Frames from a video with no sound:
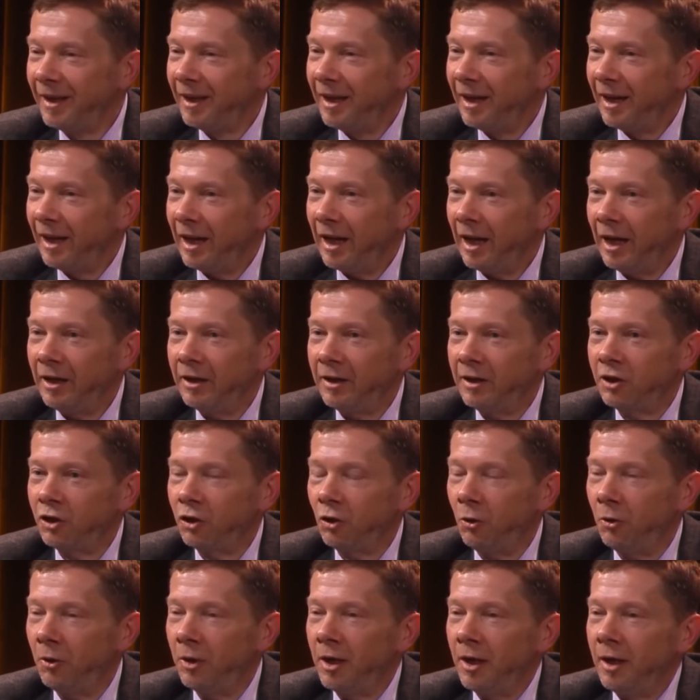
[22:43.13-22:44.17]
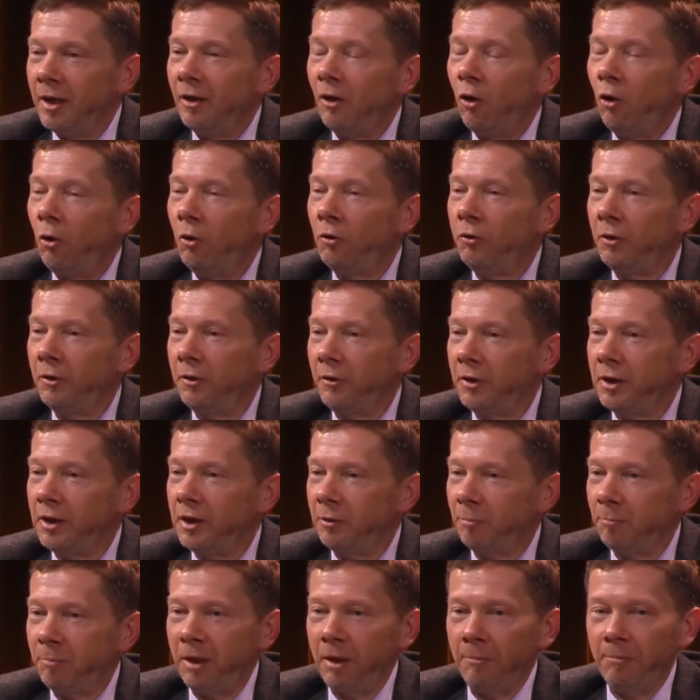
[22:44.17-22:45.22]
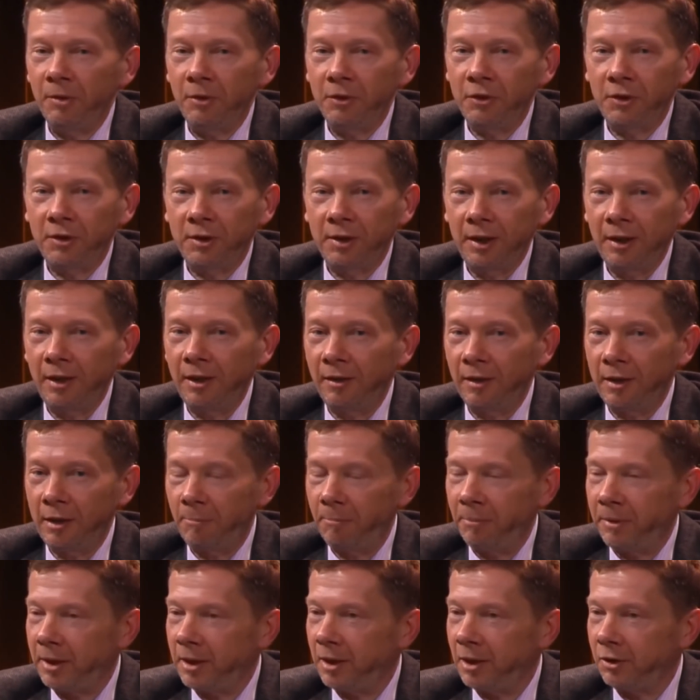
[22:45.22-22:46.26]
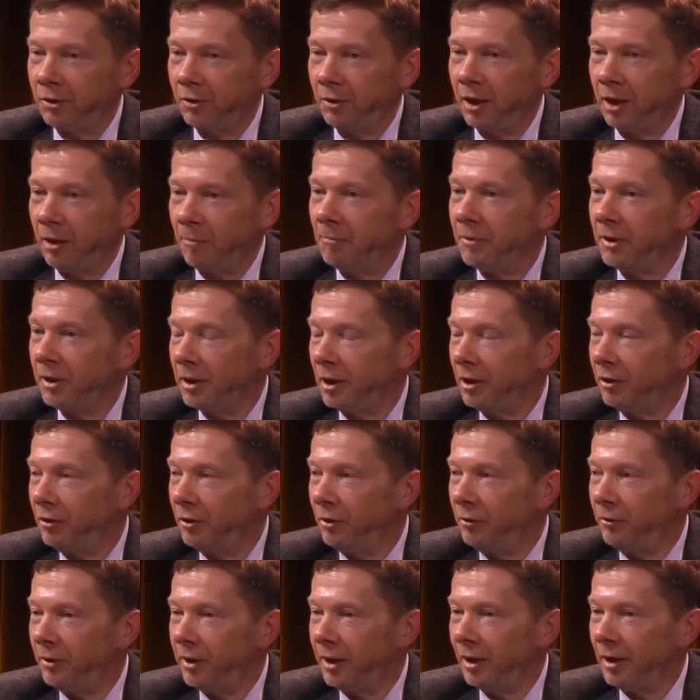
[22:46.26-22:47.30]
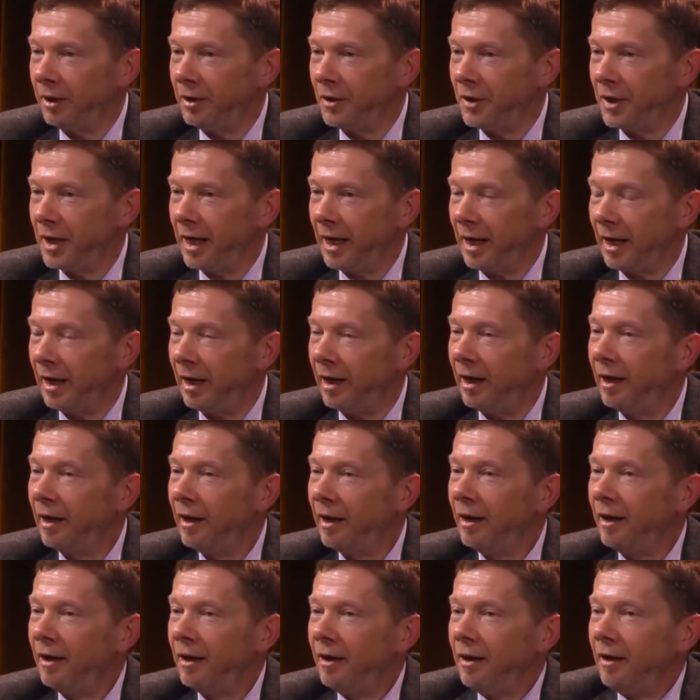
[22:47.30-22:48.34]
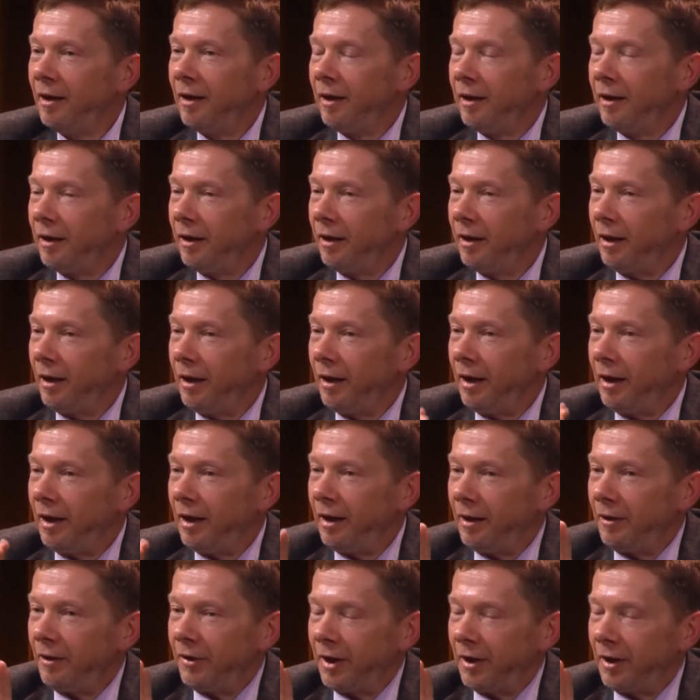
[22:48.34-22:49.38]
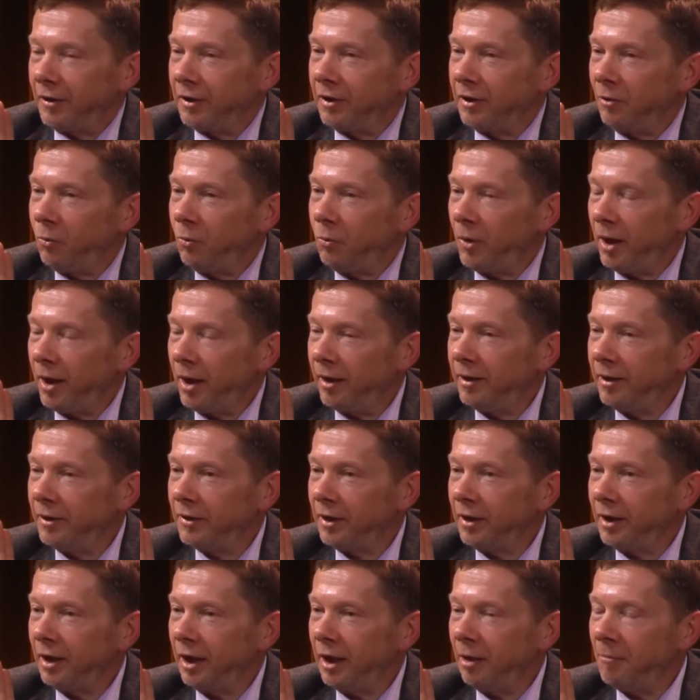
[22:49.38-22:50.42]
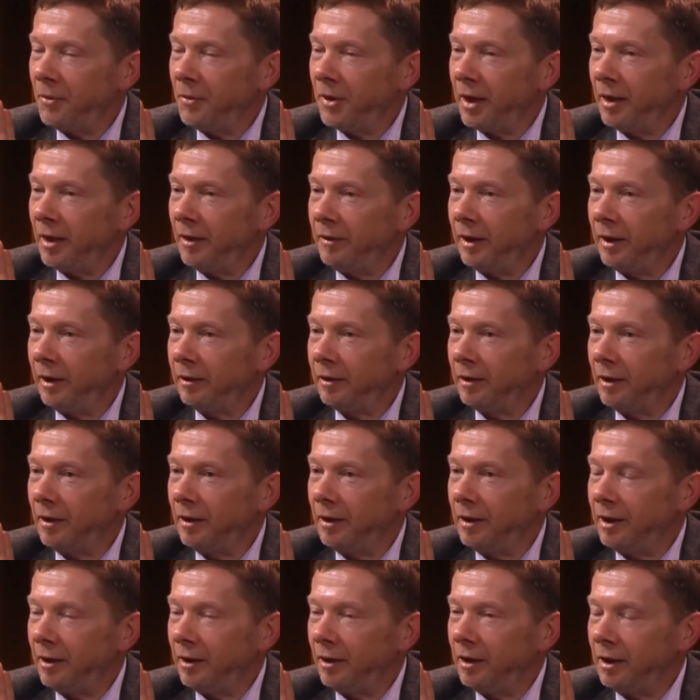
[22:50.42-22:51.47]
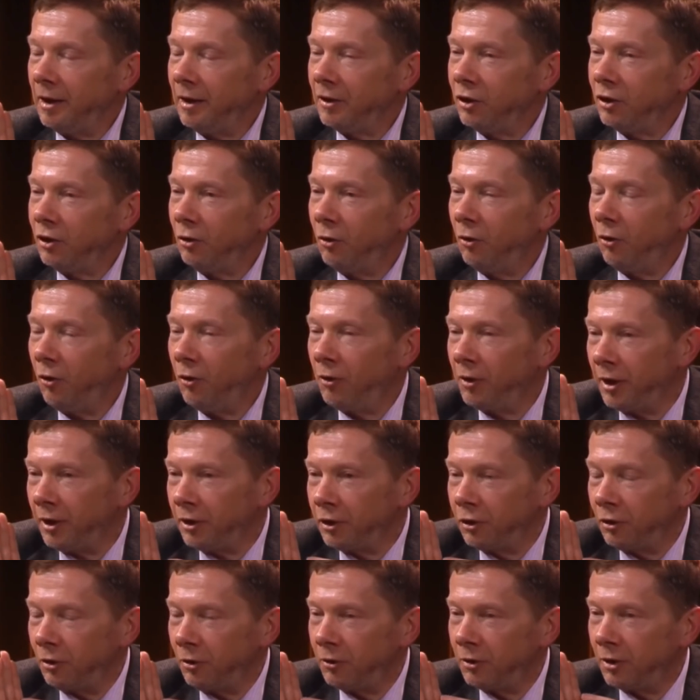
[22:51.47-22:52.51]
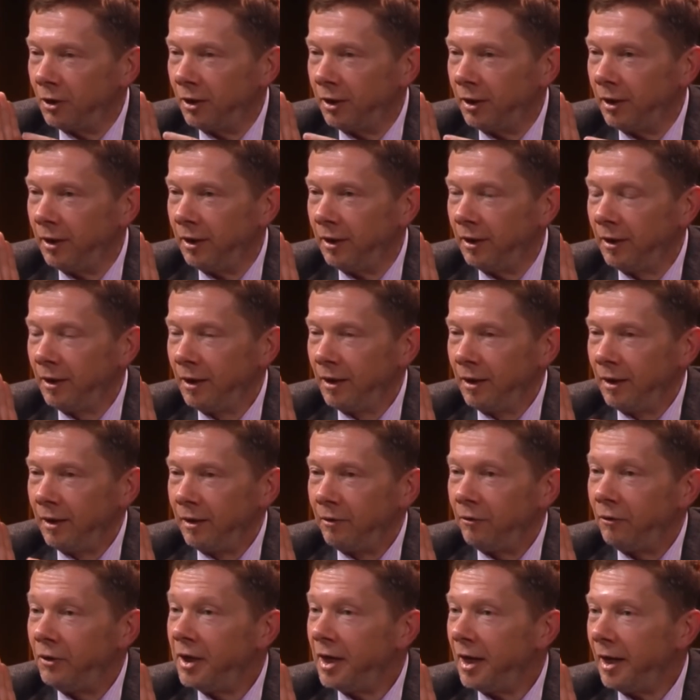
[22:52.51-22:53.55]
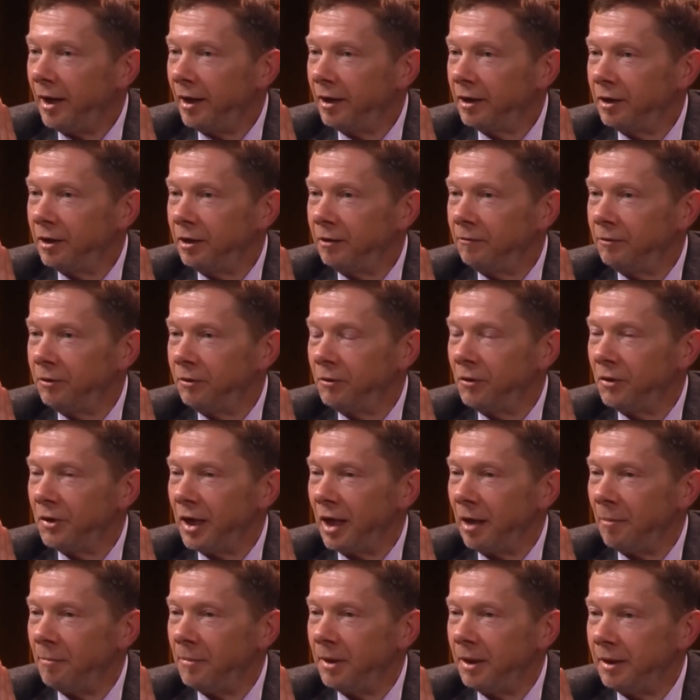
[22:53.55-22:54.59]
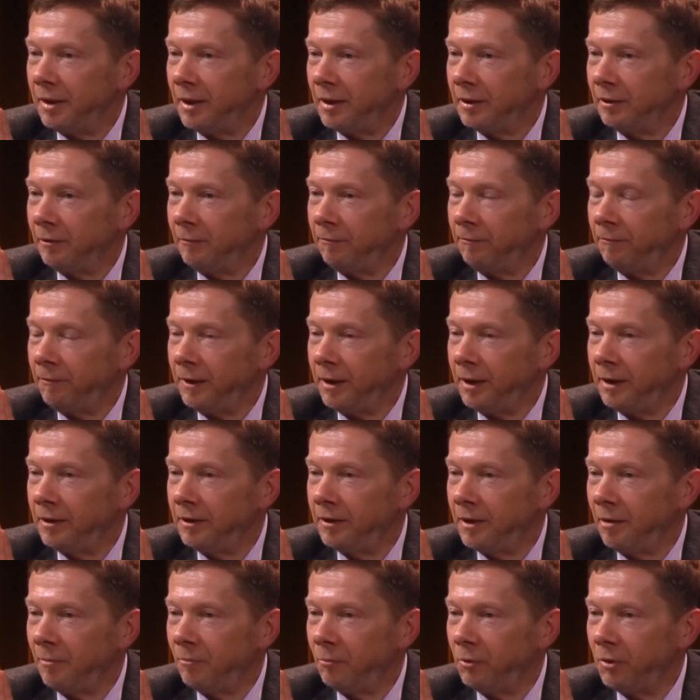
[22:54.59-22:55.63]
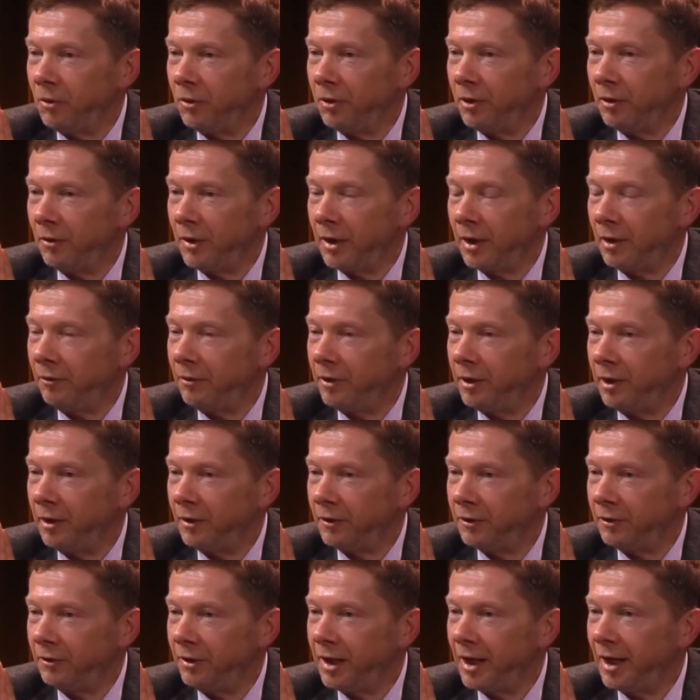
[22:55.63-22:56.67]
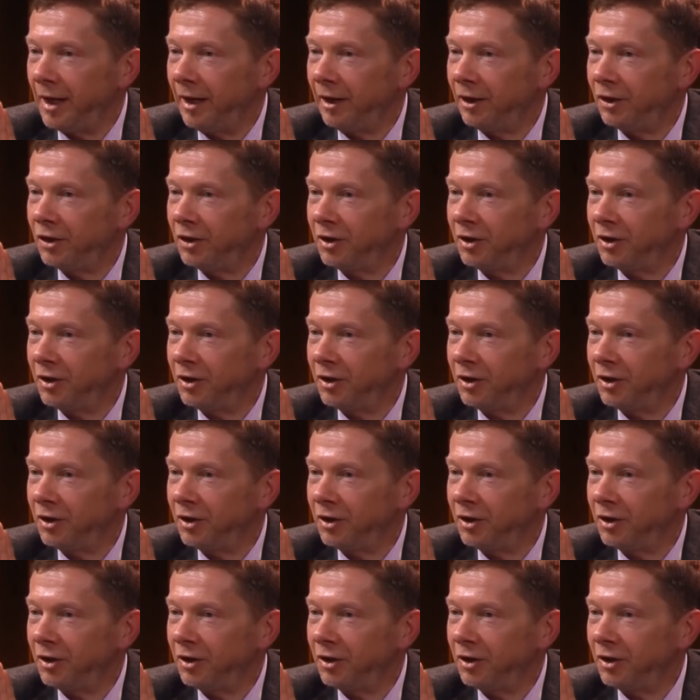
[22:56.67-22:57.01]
And so, although these people still appear to him that are not really there, there's an awareness in him there that he's no longer totally reactive to them. He doesn't feed them with his reaction.